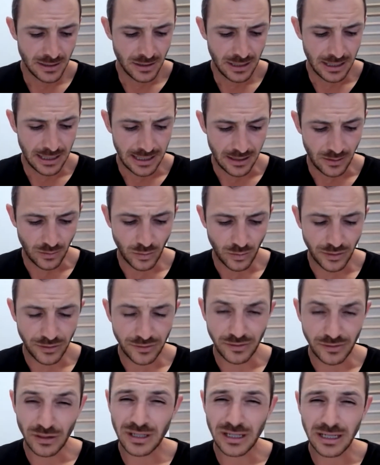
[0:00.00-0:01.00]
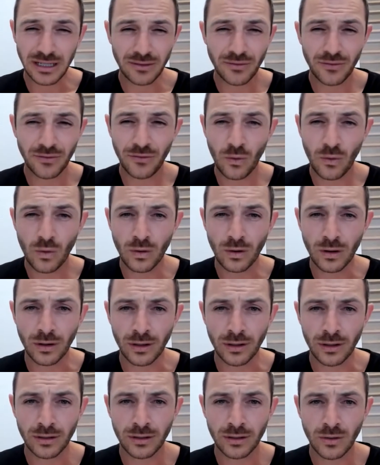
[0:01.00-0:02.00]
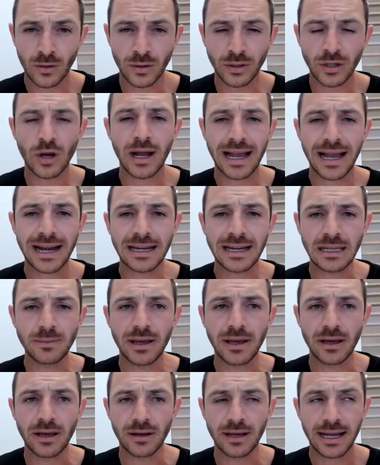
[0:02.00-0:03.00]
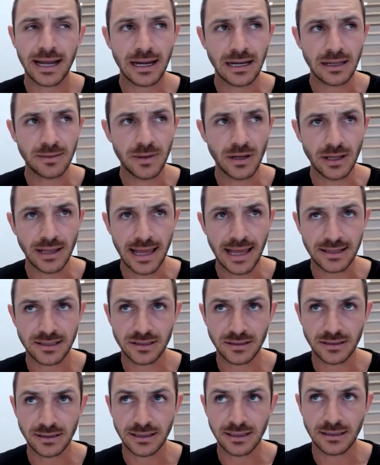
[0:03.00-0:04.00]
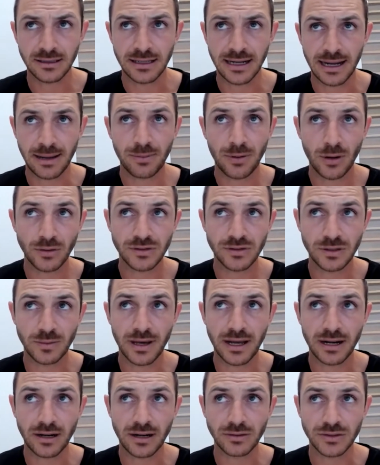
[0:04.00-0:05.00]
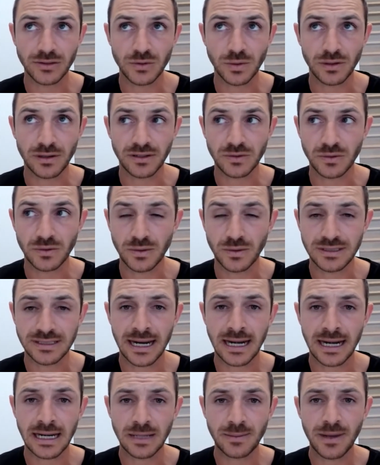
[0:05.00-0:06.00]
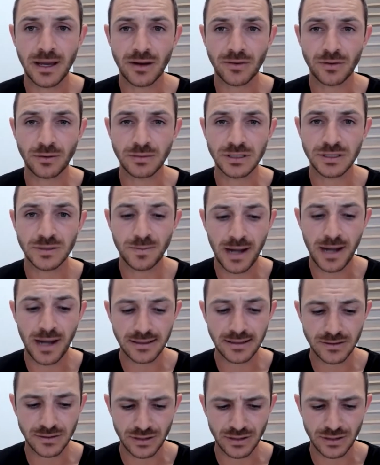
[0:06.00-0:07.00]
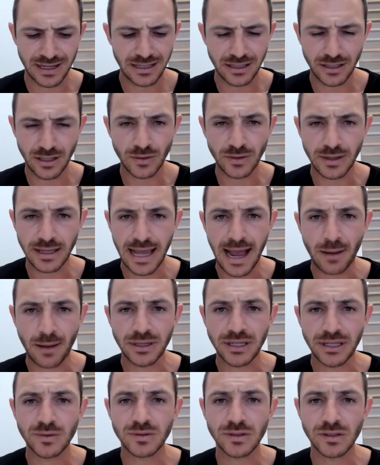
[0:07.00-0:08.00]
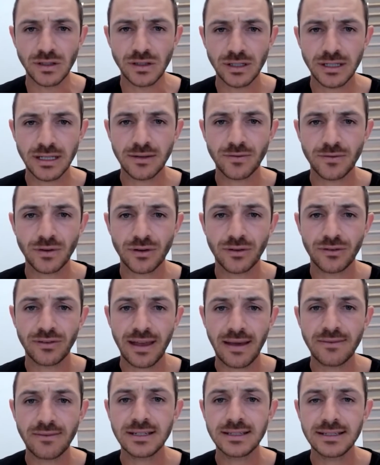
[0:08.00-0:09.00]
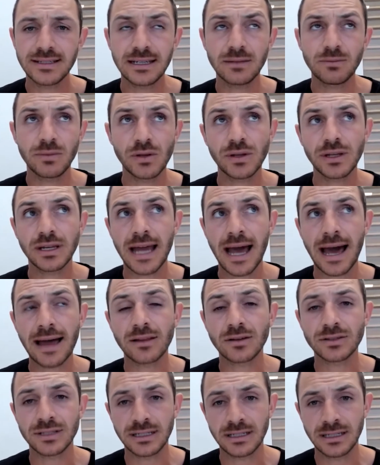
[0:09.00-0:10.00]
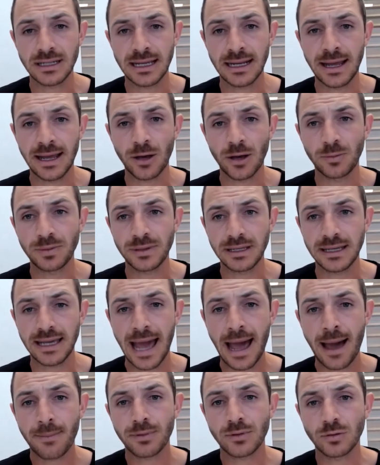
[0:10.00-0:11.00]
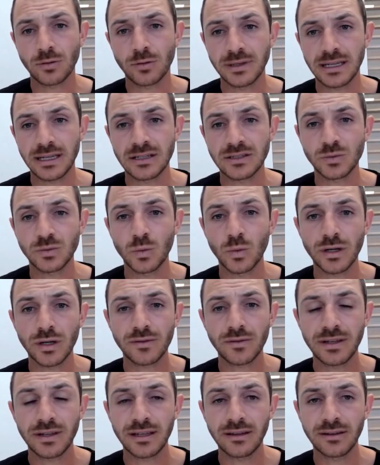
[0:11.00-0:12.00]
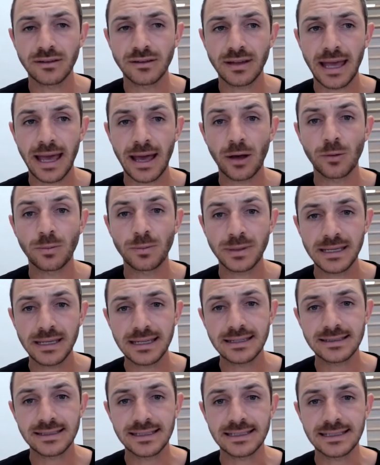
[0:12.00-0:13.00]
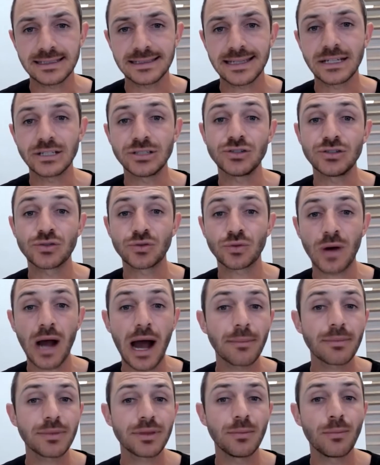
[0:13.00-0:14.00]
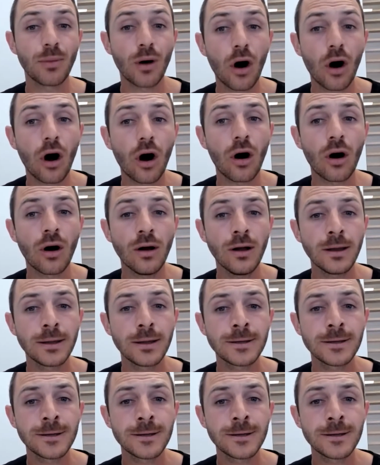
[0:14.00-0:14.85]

was looking for, I got an email actually, and I posted about it on Twitter. That's what it was. I got an email from a sponsor. I didn't know the guy, but he was looking for $17 million in LP capital because one of his LPs, he said, dropped the ball